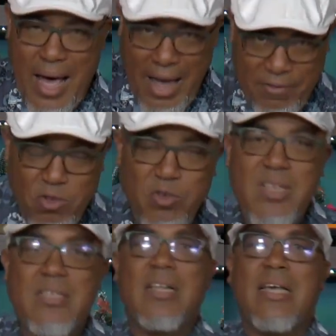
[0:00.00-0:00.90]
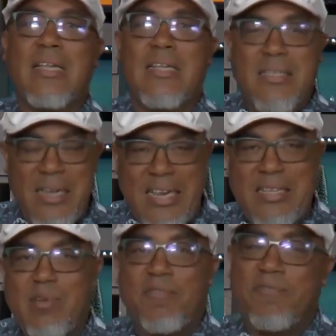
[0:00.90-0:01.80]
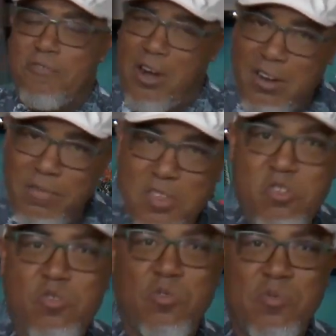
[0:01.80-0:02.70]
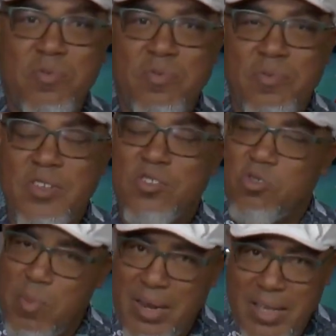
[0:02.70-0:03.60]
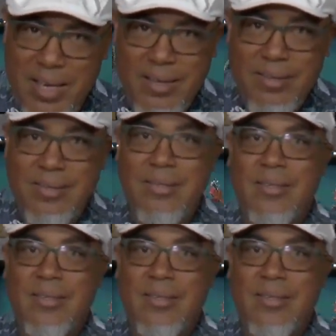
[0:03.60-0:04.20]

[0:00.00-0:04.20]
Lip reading: I've known this lady has been a friend of the show for so many years.